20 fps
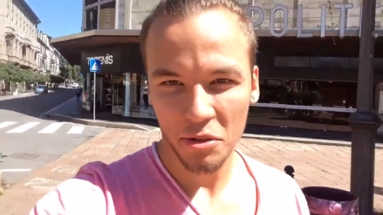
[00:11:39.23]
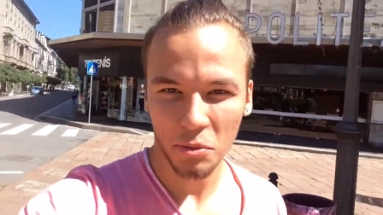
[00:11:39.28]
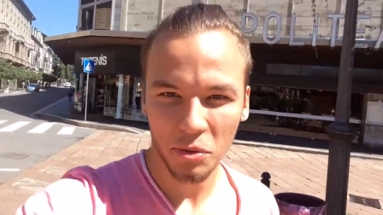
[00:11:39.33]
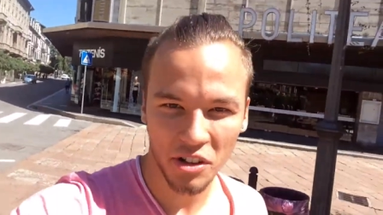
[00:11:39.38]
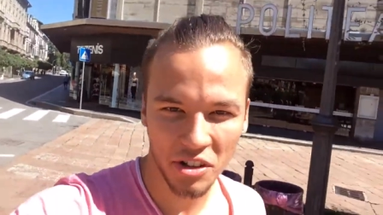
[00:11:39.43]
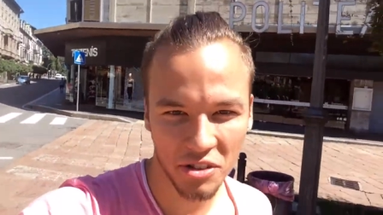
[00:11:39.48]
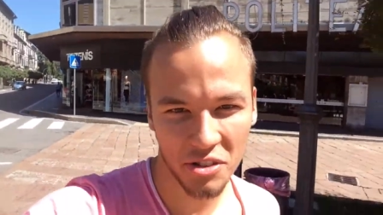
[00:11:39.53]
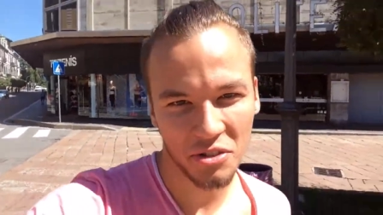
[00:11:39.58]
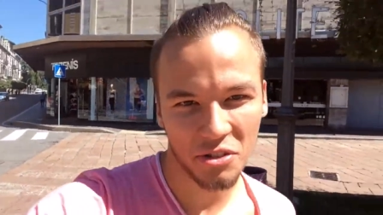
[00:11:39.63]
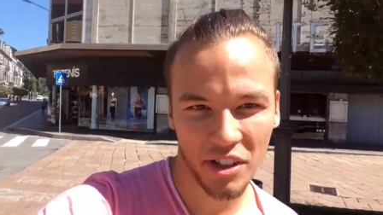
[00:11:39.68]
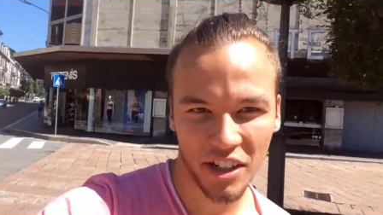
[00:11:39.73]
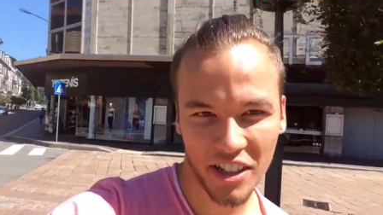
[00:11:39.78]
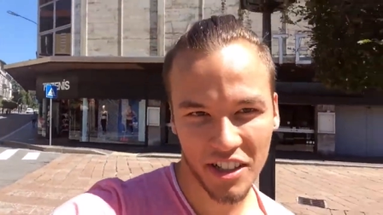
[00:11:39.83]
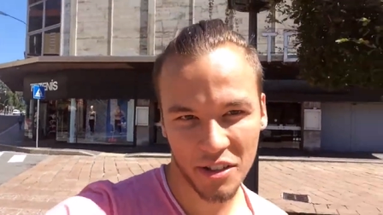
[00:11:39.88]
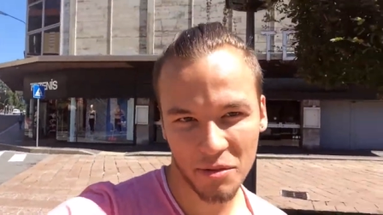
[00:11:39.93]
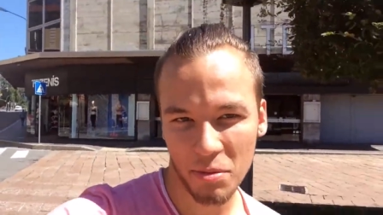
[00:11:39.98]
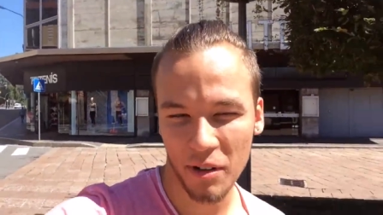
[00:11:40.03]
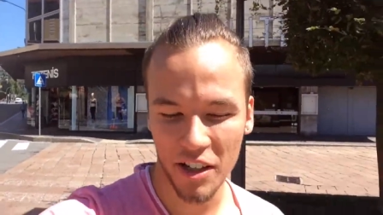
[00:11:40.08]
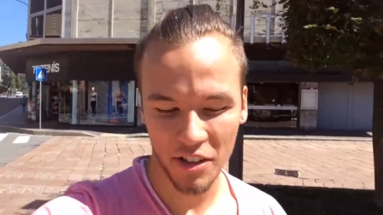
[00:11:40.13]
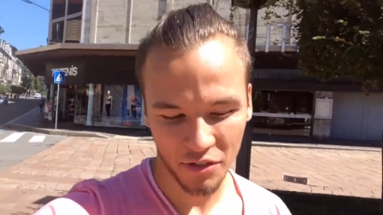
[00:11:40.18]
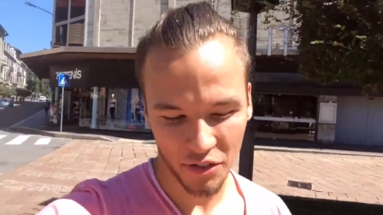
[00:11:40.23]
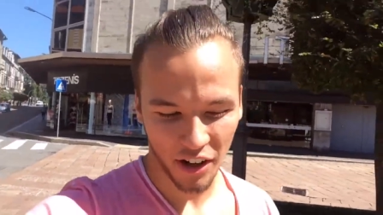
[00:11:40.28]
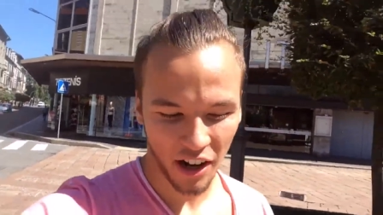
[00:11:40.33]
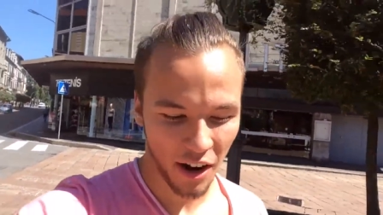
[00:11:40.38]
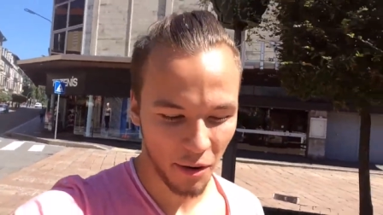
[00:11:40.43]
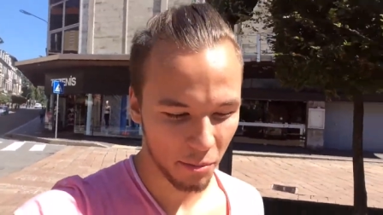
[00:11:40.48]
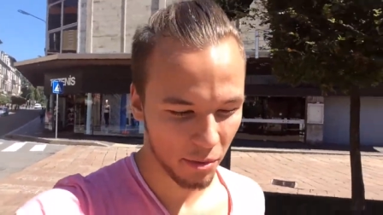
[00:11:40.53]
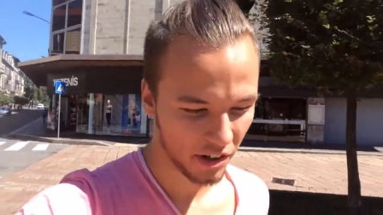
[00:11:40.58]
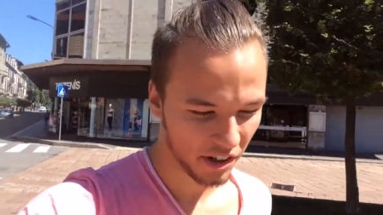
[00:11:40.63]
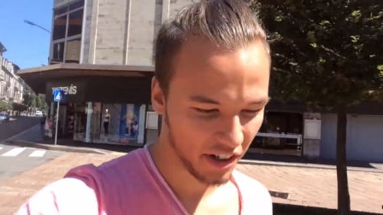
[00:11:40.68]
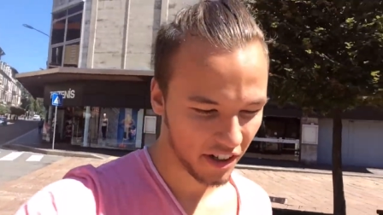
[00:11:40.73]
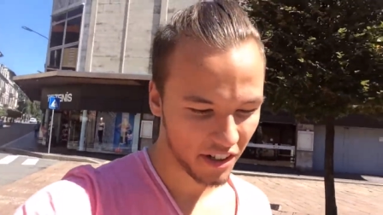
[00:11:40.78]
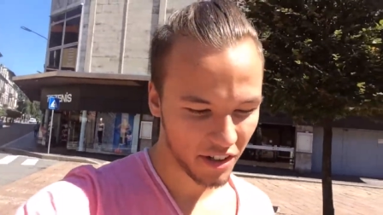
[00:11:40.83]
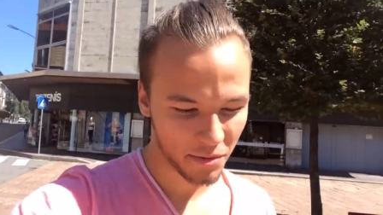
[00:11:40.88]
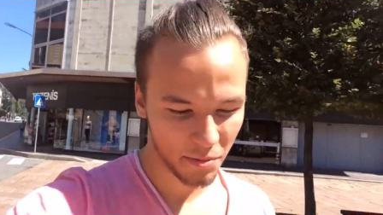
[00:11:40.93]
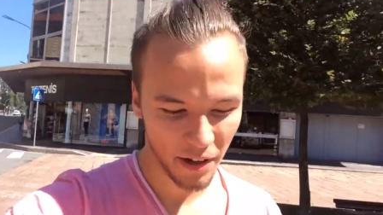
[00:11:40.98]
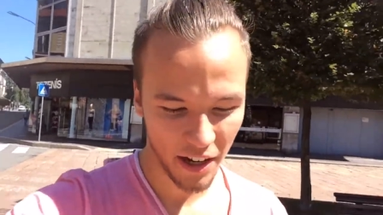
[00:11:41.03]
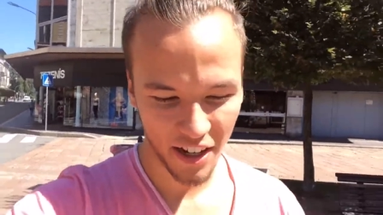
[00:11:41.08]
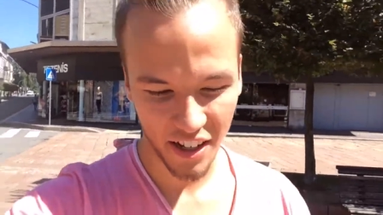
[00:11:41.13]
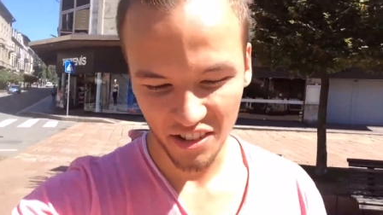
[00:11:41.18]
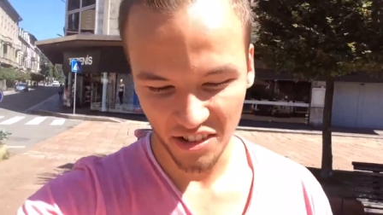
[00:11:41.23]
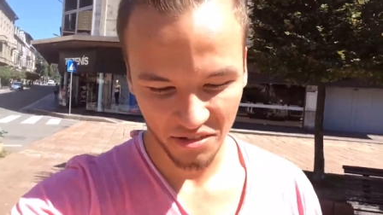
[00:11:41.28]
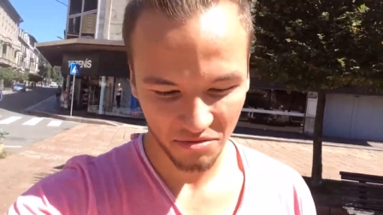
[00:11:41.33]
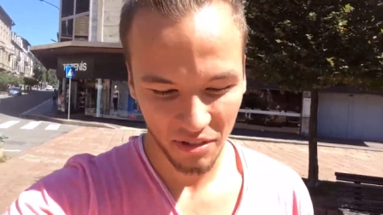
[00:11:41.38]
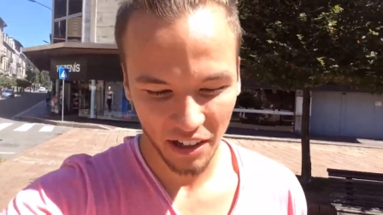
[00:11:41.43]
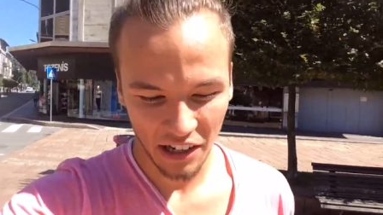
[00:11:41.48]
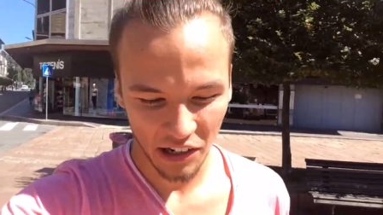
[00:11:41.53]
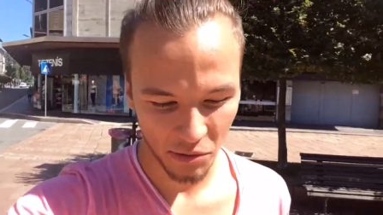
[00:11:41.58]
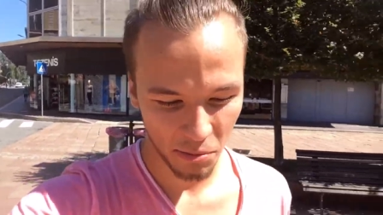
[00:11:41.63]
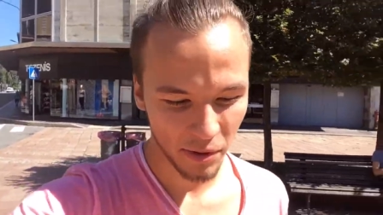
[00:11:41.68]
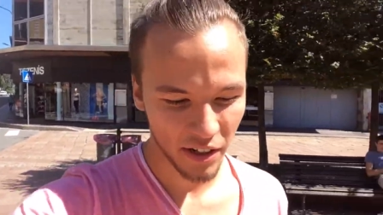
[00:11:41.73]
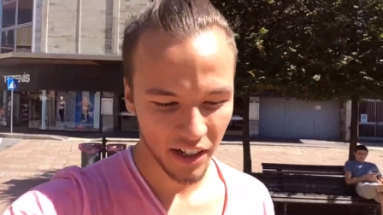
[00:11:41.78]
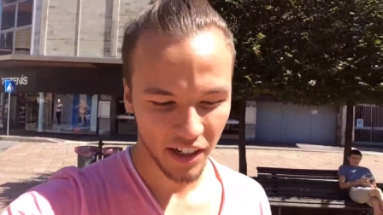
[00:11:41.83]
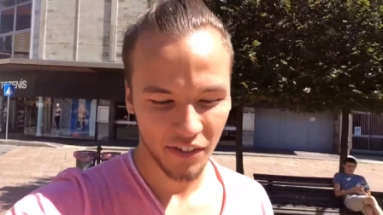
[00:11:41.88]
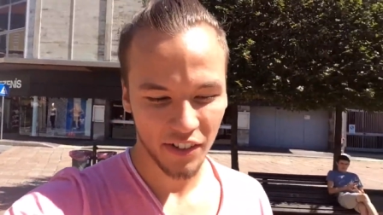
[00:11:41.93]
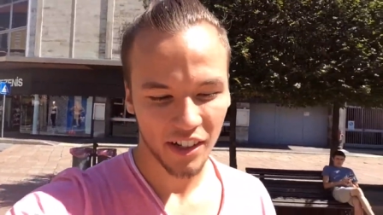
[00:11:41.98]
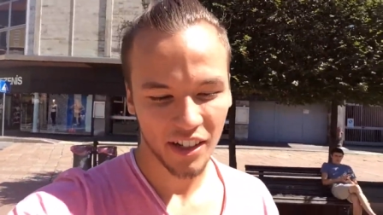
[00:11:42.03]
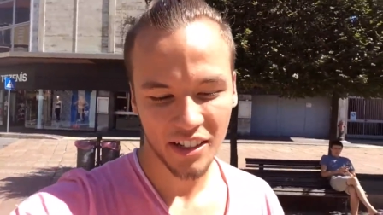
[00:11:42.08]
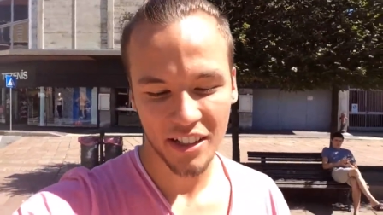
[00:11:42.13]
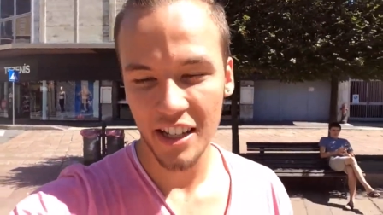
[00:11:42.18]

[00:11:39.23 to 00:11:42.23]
the world's greatest place for hamburgers, but I don't believe it.